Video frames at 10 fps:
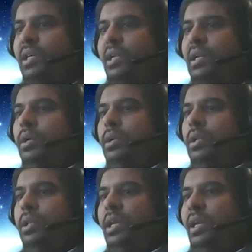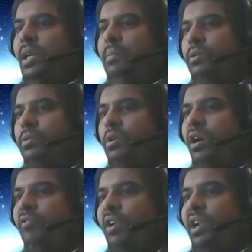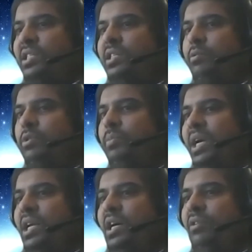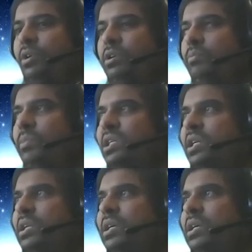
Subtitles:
and the conflicts that you might have on your machine